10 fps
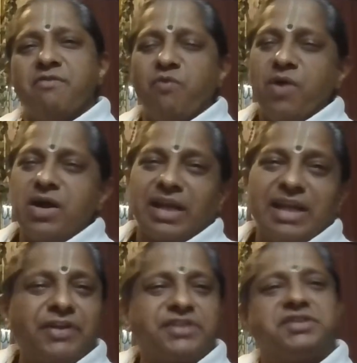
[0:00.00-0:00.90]
work
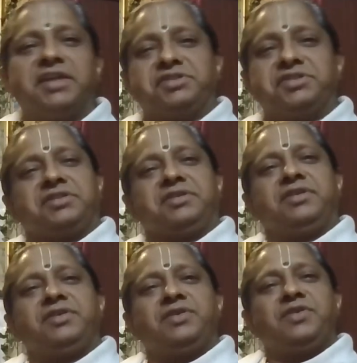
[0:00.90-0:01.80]
life has changed,
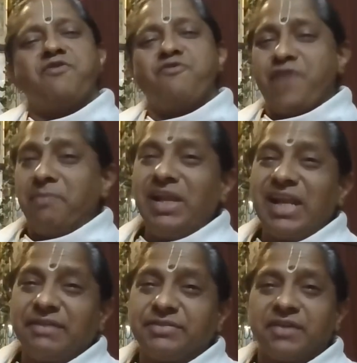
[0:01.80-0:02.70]
family
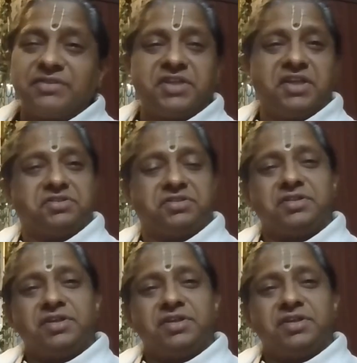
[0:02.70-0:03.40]
lives have changed.